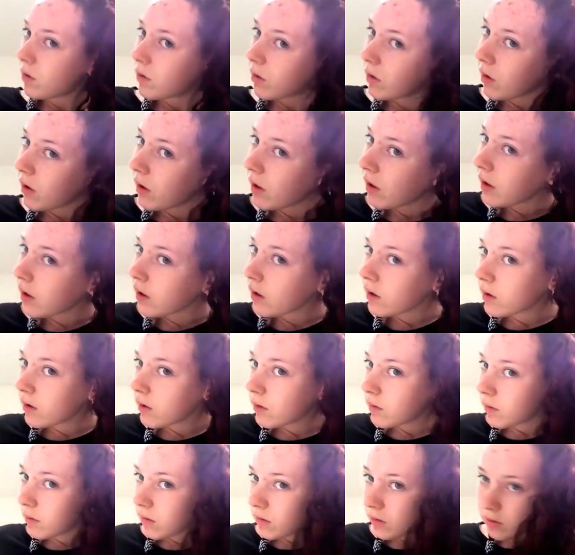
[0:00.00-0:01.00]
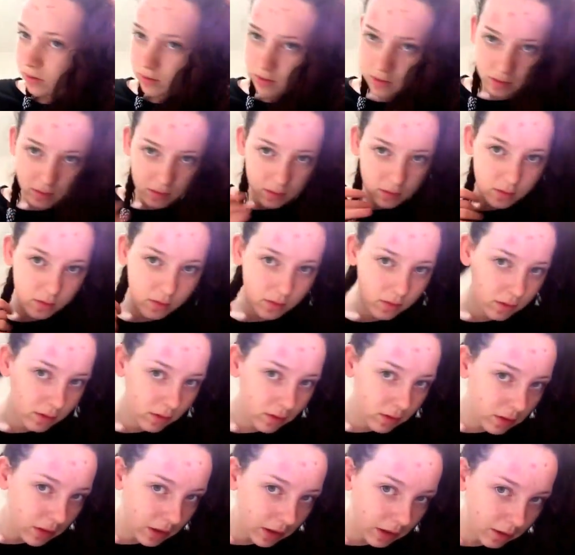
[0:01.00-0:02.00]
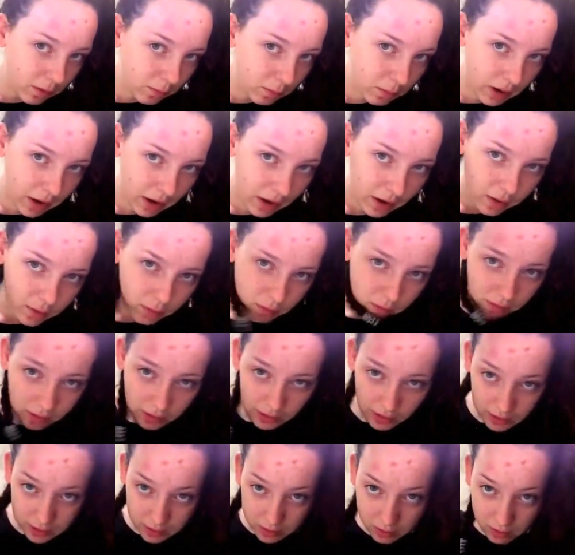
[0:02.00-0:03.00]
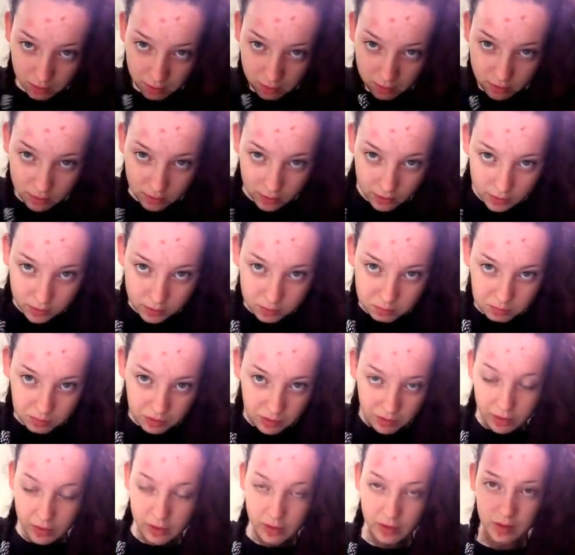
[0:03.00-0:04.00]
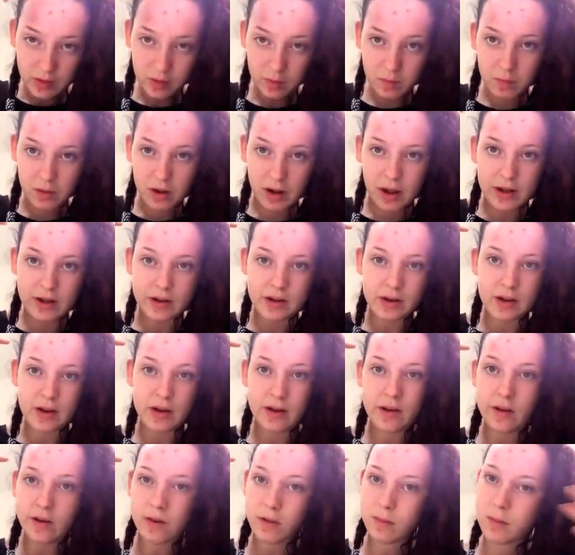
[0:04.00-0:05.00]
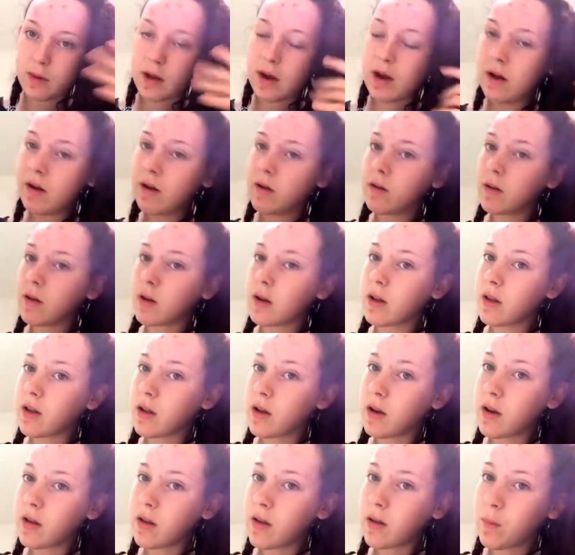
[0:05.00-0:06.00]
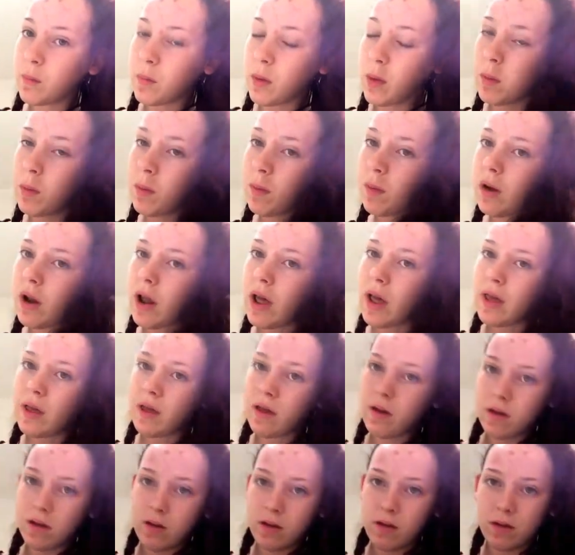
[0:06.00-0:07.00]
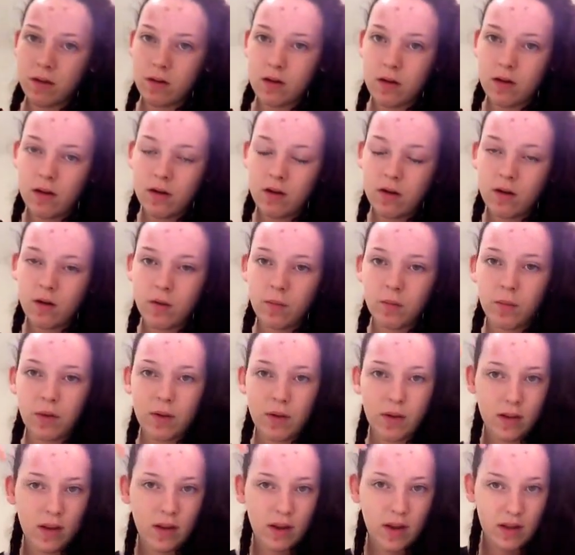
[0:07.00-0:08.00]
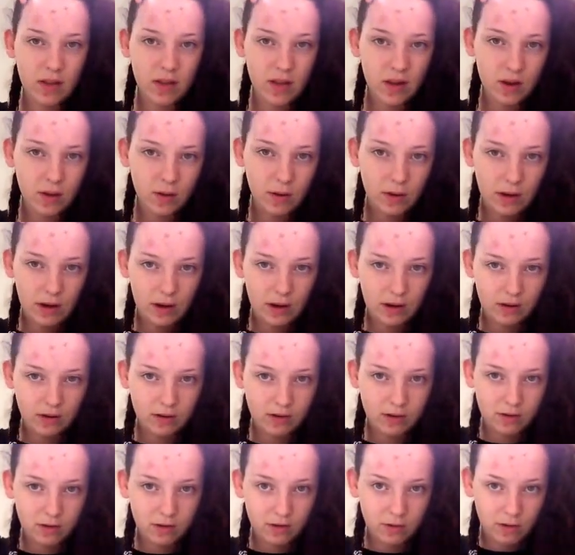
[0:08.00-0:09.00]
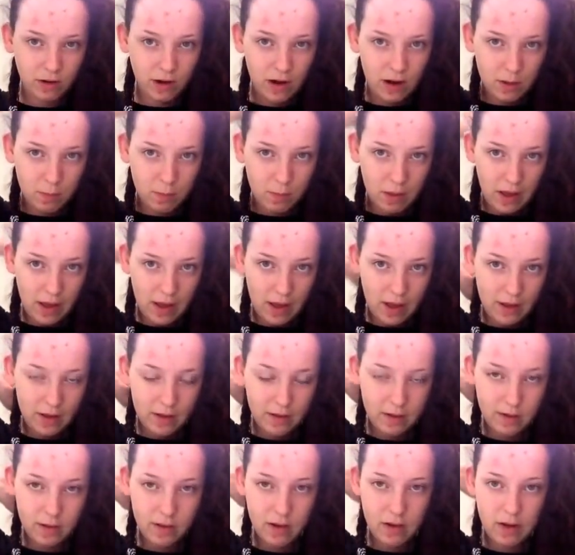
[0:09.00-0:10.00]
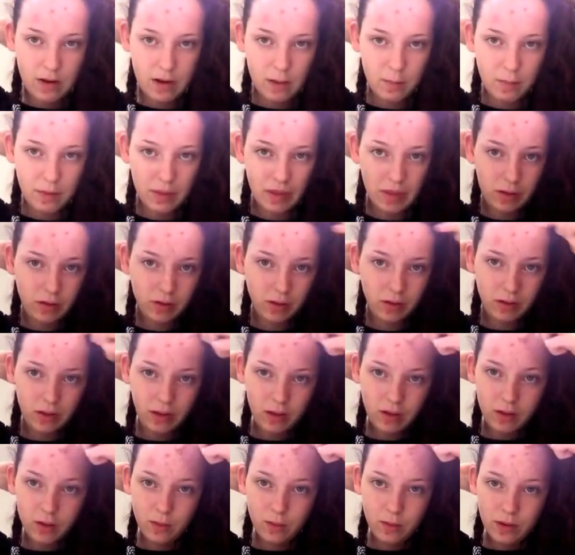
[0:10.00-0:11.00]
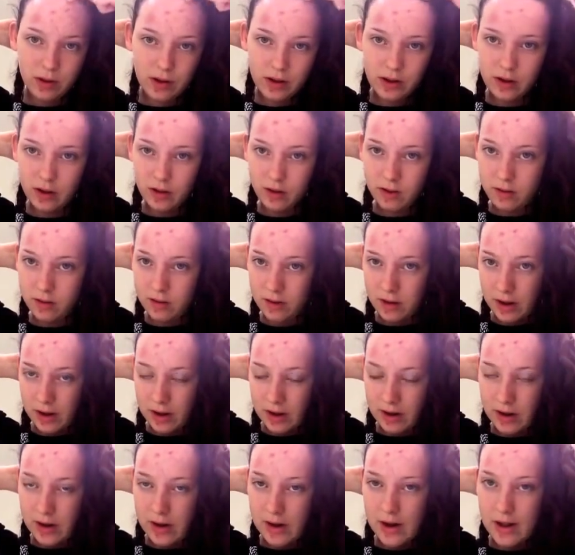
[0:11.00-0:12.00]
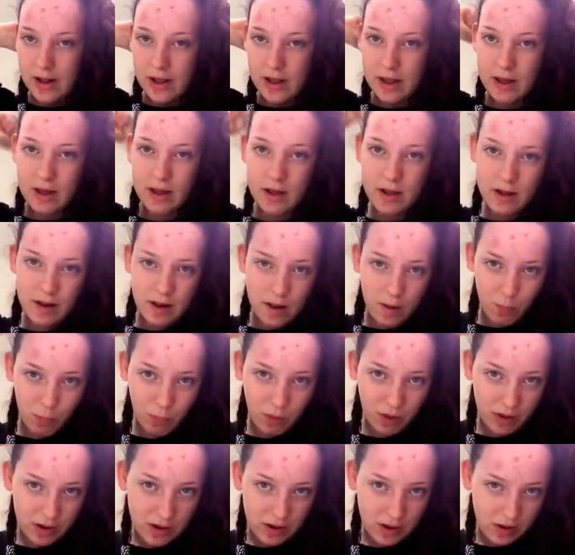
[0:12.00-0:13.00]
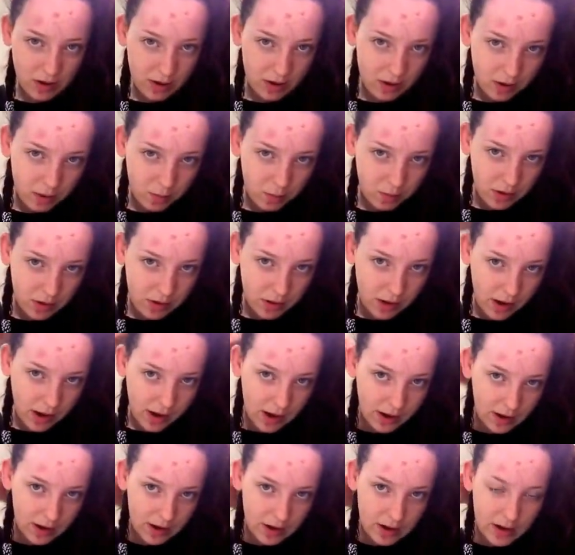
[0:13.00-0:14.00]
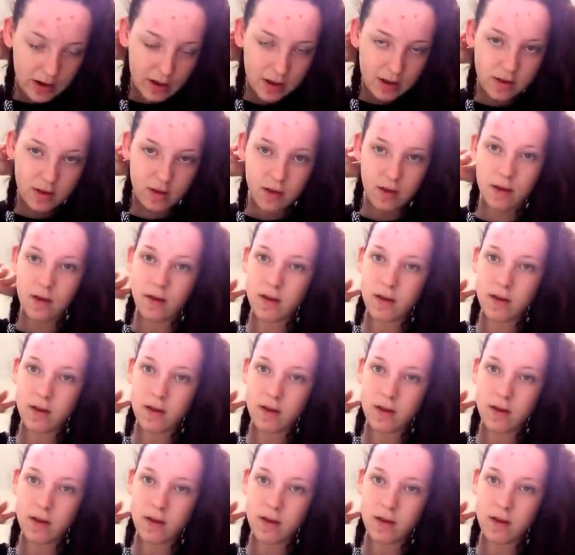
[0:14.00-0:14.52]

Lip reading: like do this plait as well, like do the centre part and then plait it as well, because I know some people like on one side they do it like straight back, but then on the other one it goes diagonally. I tend to do mine diagonally, so